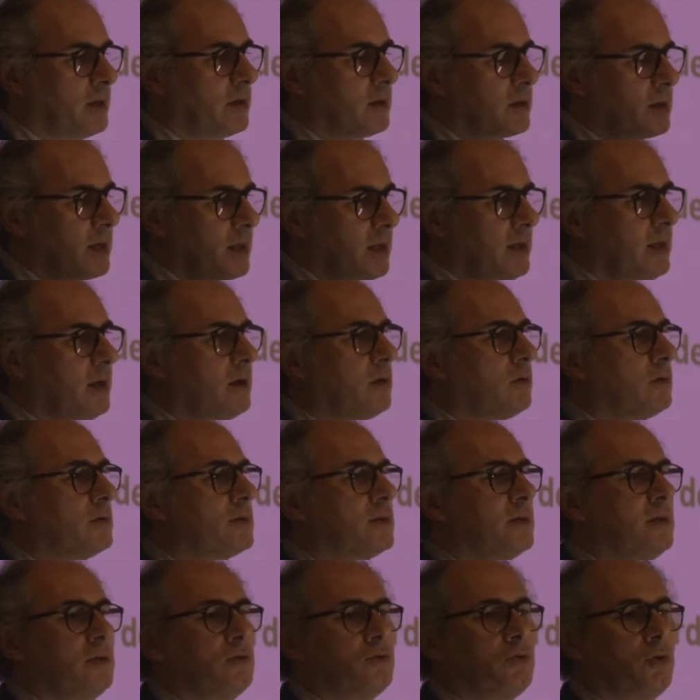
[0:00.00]
clinical
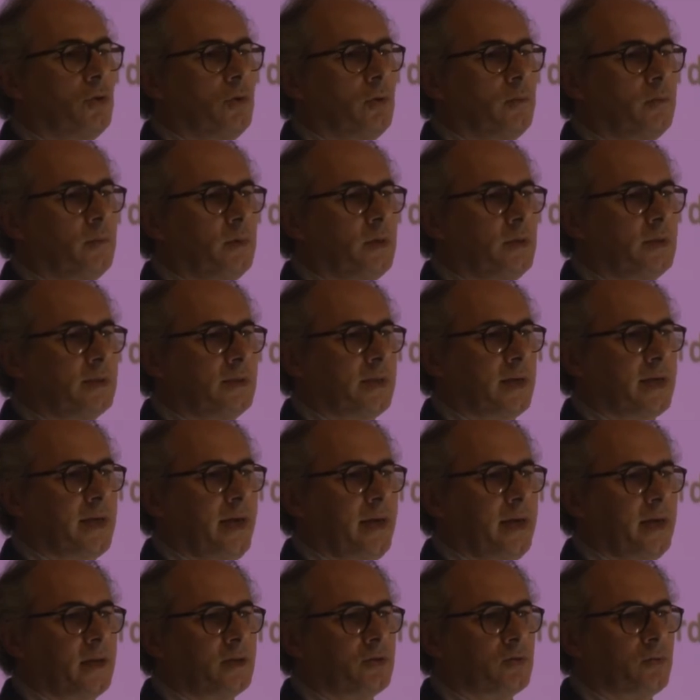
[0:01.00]
syndrome in
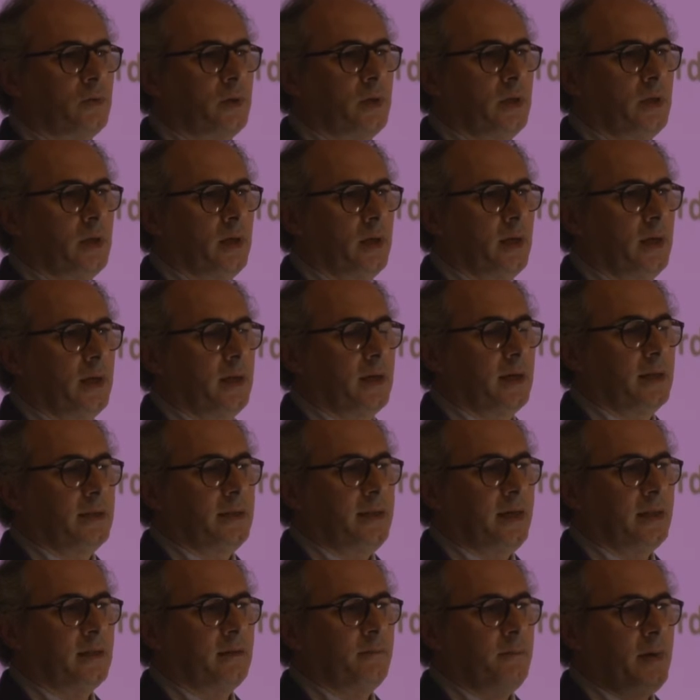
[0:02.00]
psychiatry
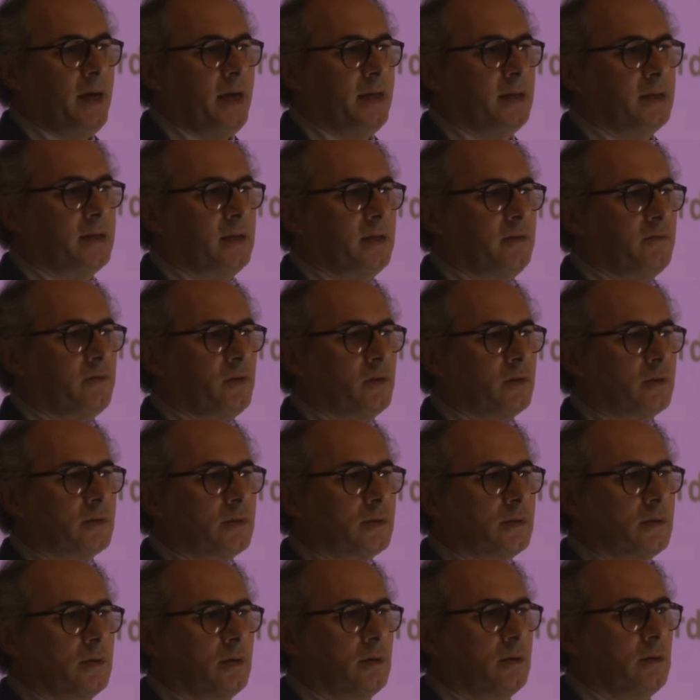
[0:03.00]
that might give
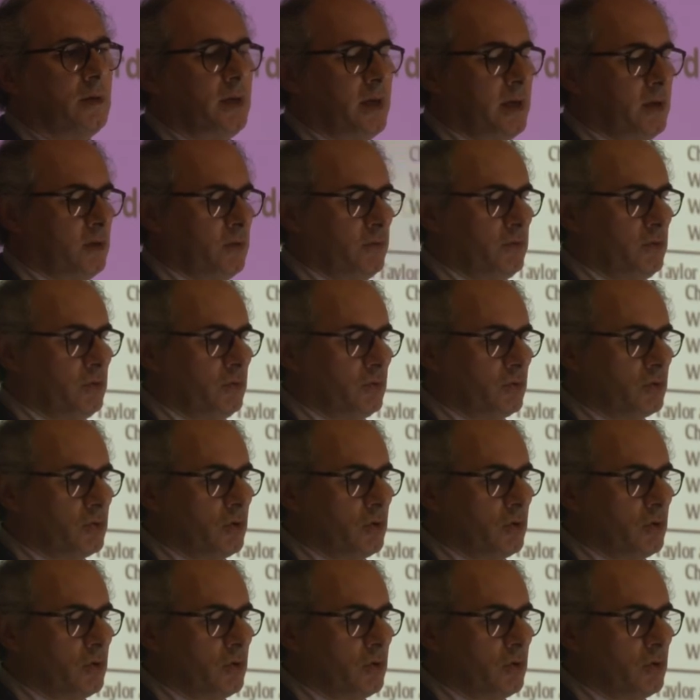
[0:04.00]
us another view.